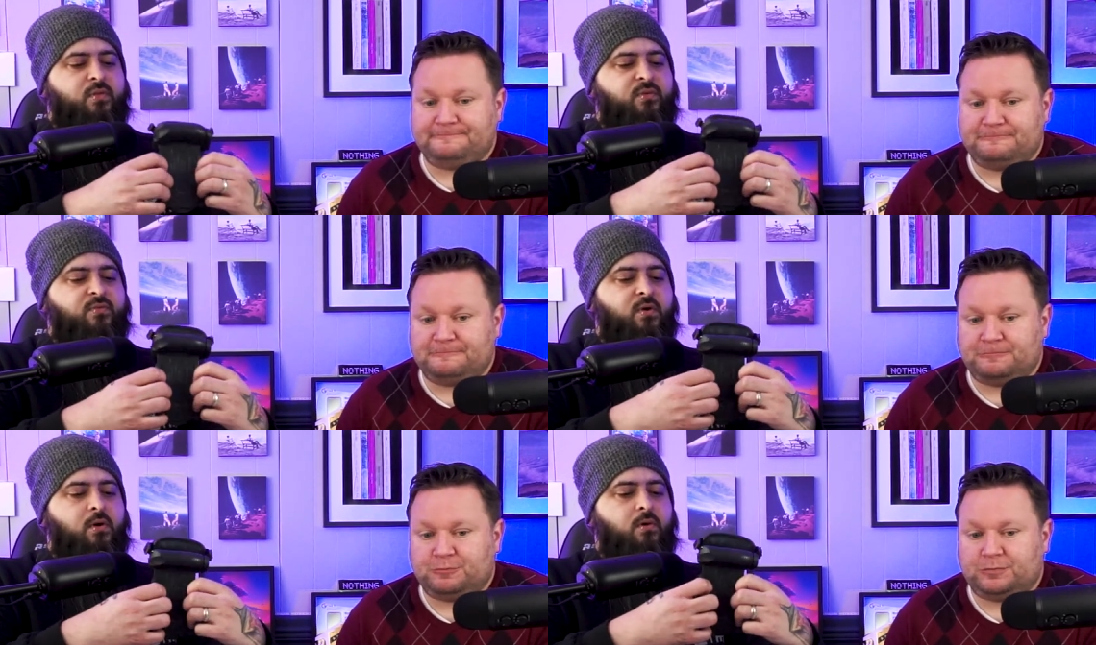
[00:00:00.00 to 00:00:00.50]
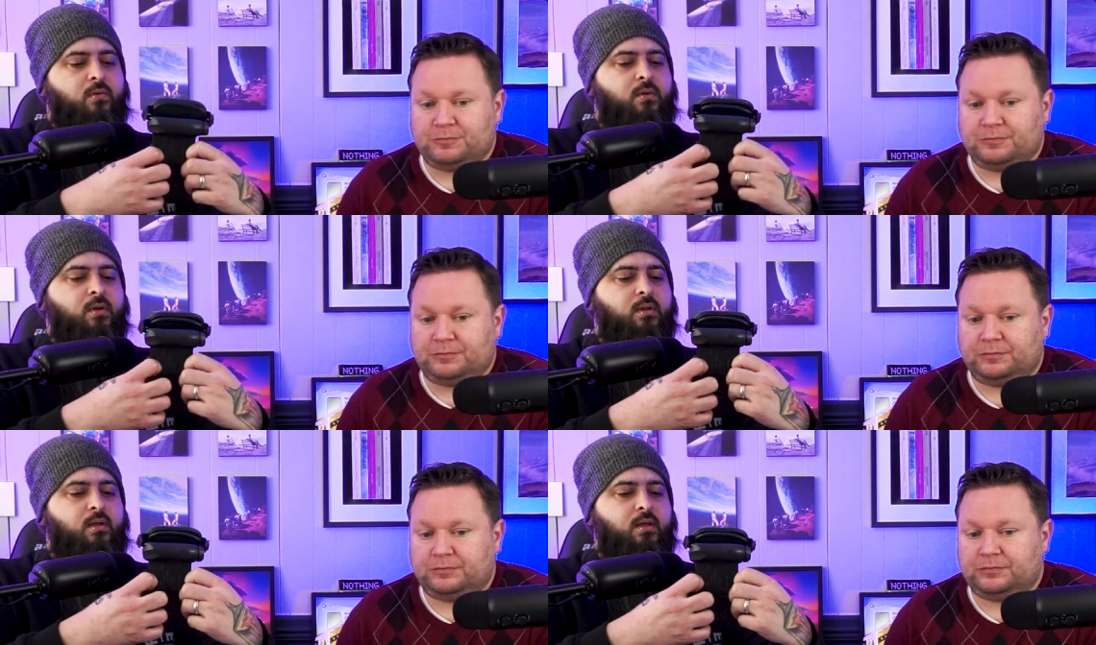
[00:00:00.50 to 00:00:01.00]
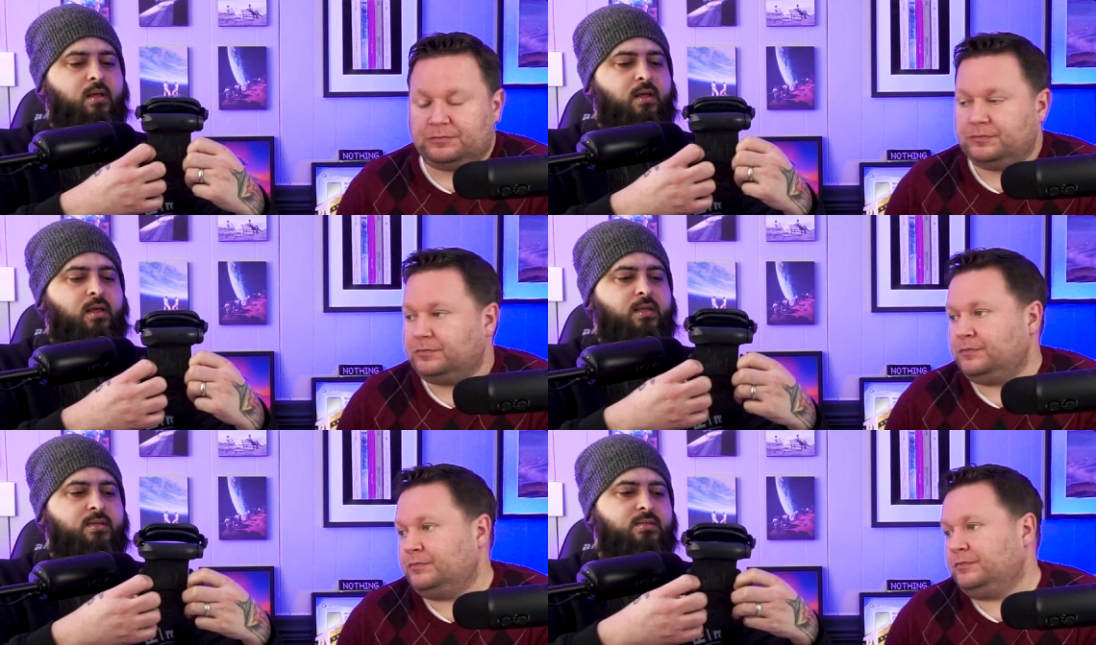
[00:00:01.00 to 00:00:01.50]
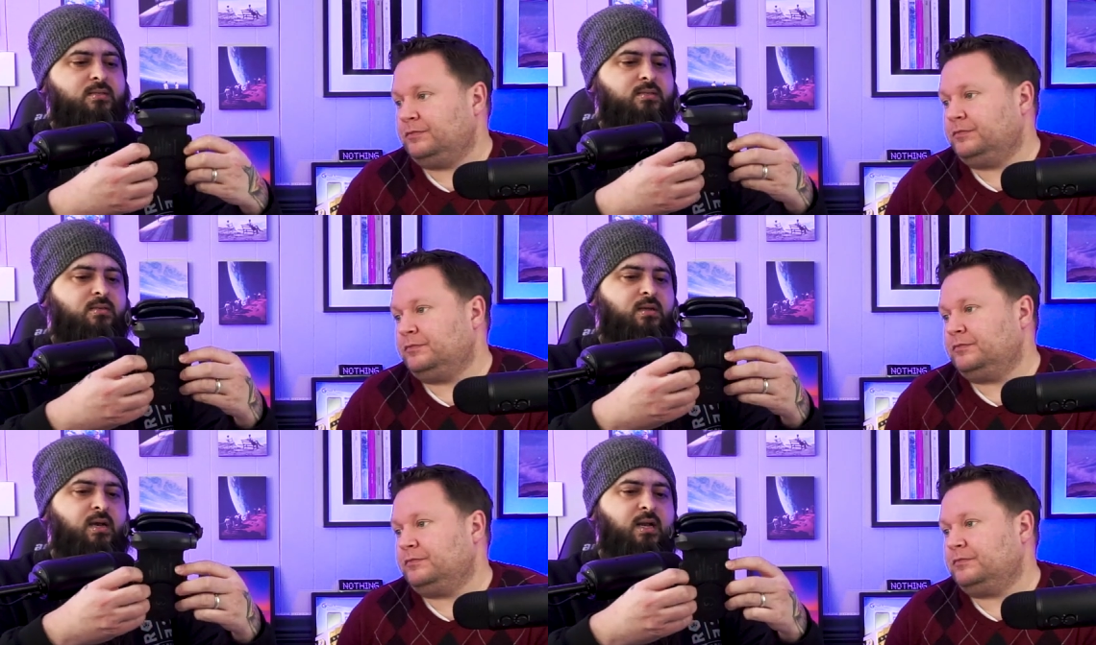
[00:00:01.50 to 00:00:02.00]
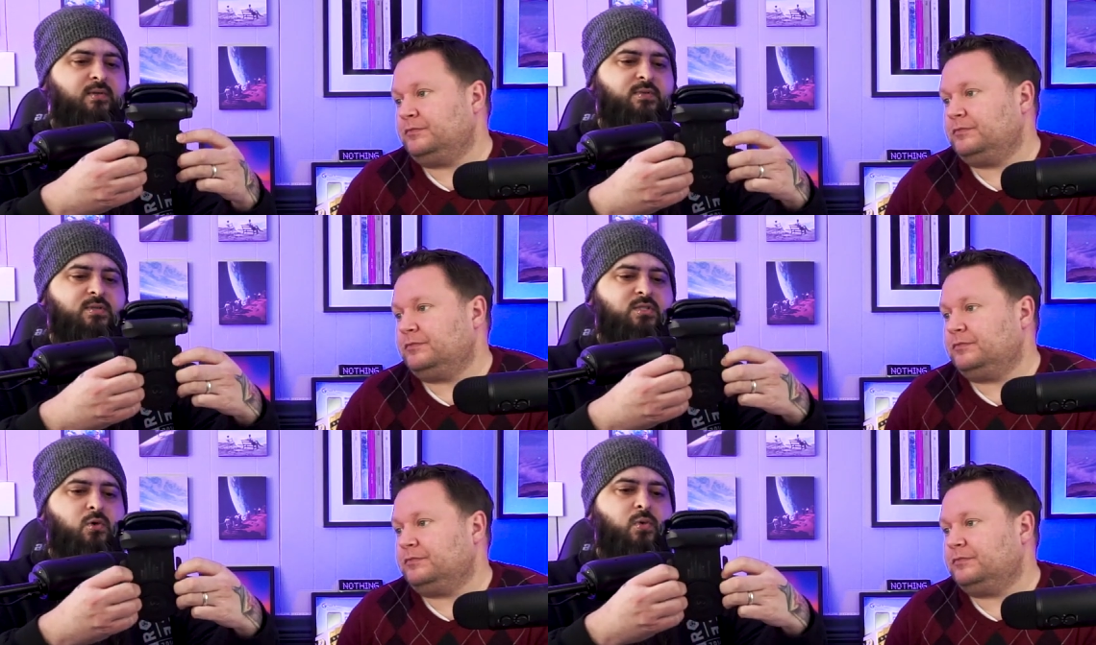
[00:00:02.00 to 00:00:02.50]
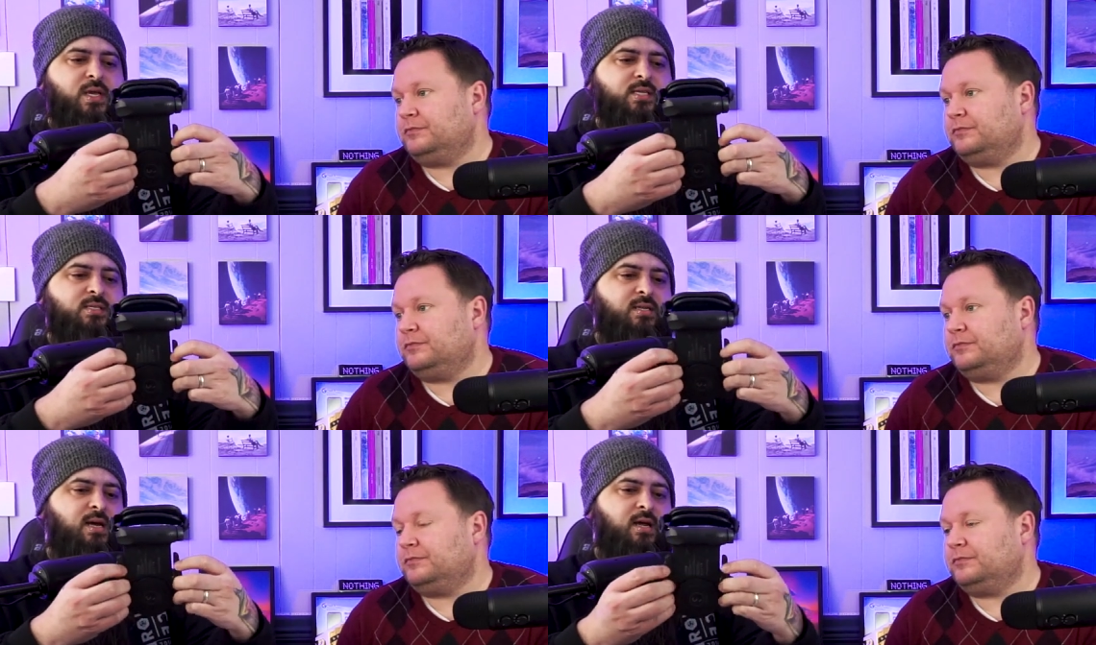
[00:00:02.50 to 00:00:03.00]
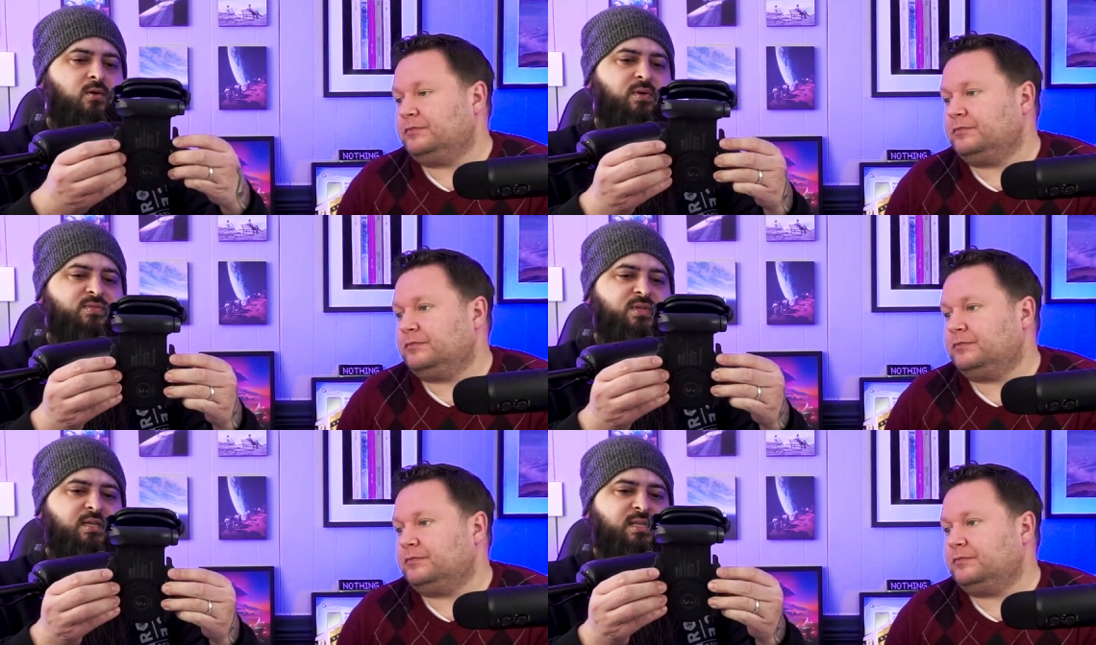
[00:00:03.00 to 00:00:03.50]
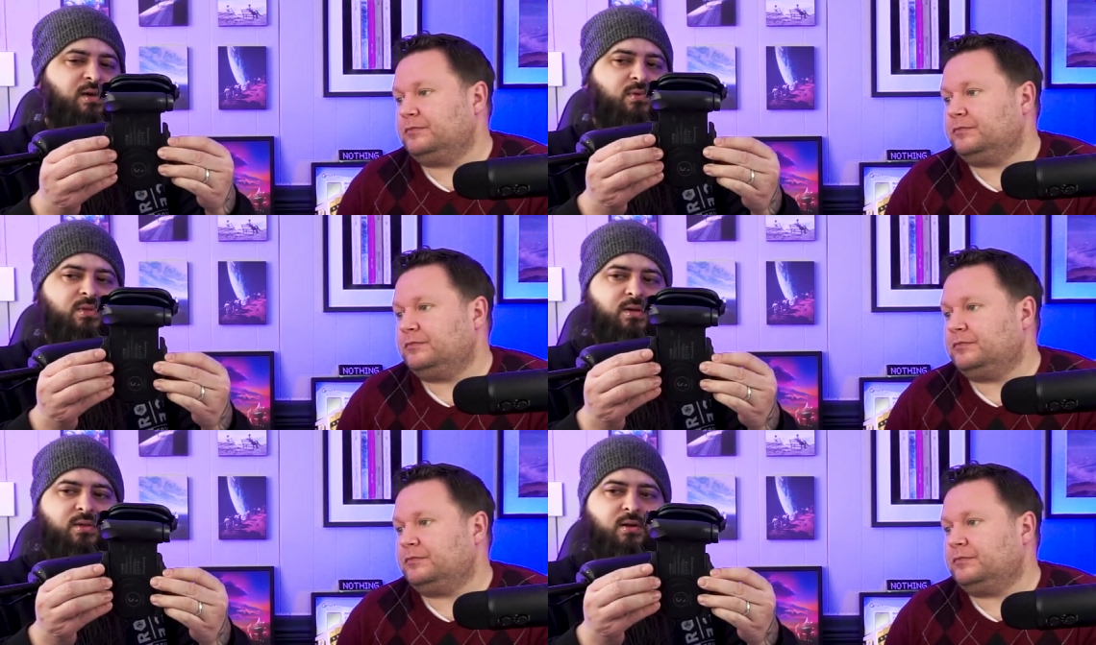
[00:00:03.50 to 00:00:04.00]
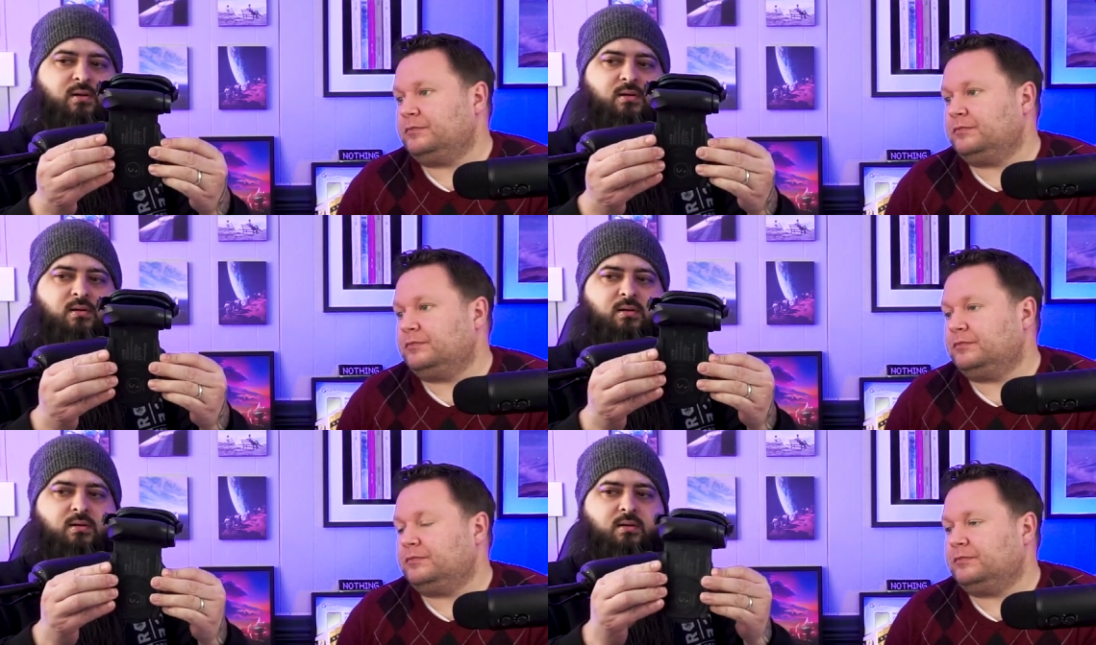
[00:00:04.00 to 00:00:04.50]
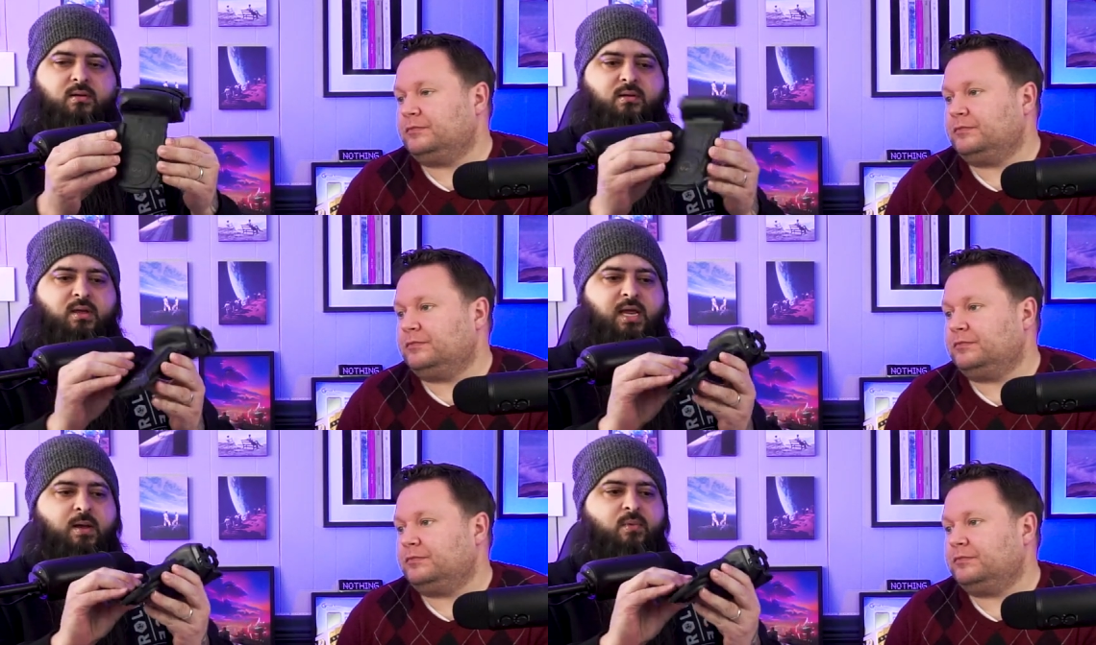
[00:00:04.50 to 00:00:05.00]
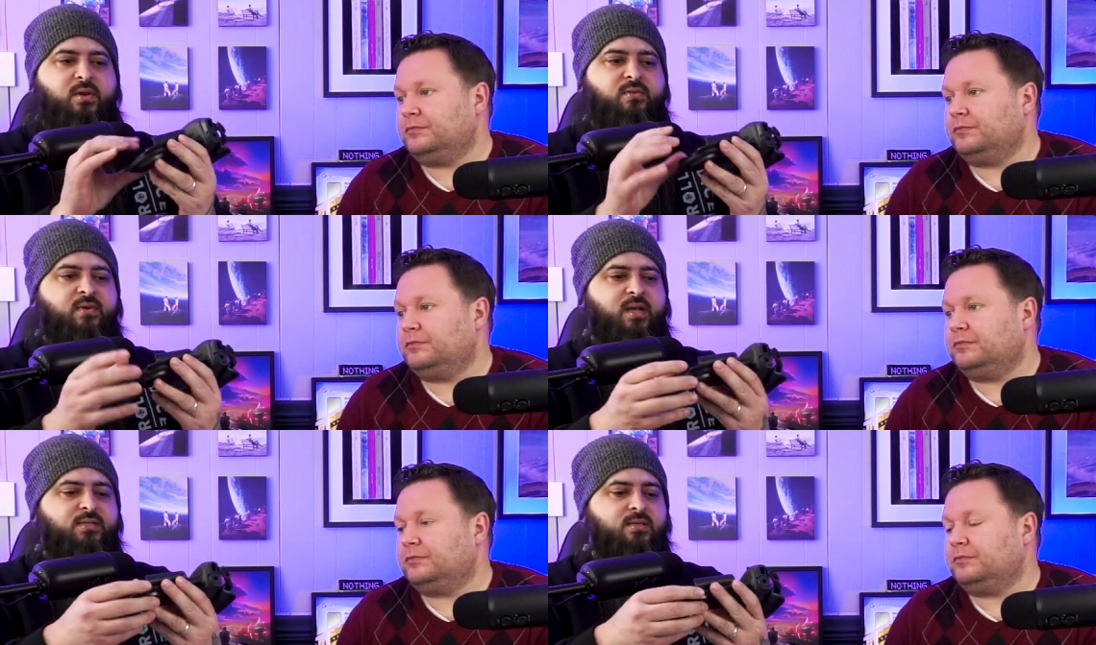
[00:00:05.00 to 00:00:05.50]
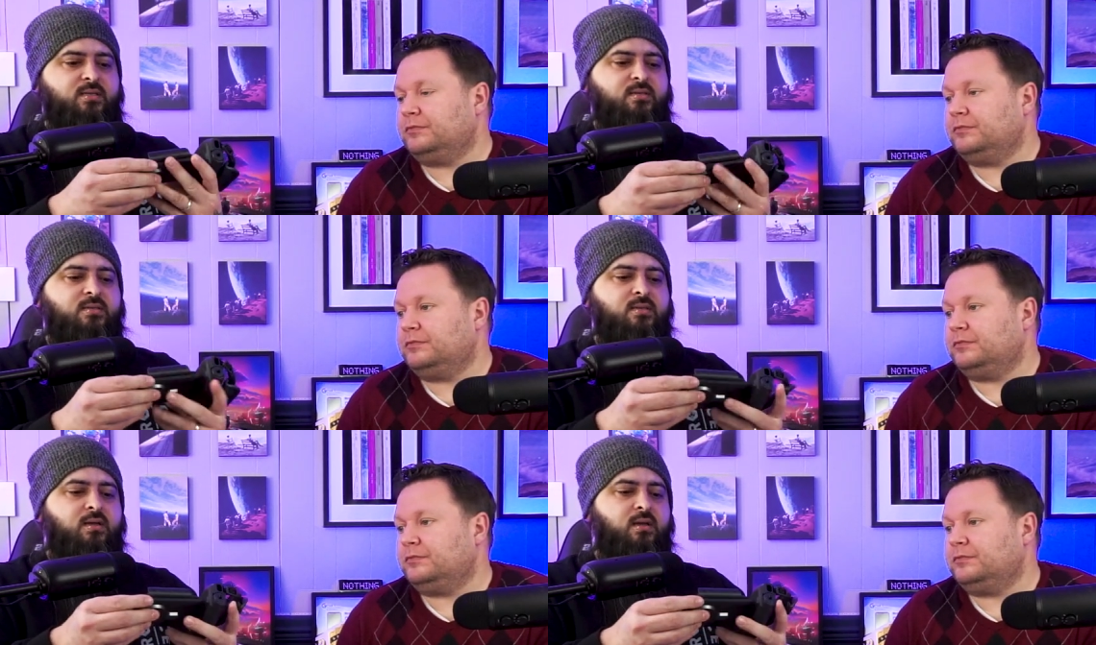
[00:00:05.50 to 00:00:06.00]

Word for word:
Speaker 1: the phone is kind of a squeeze style. We've seen that with other camera devices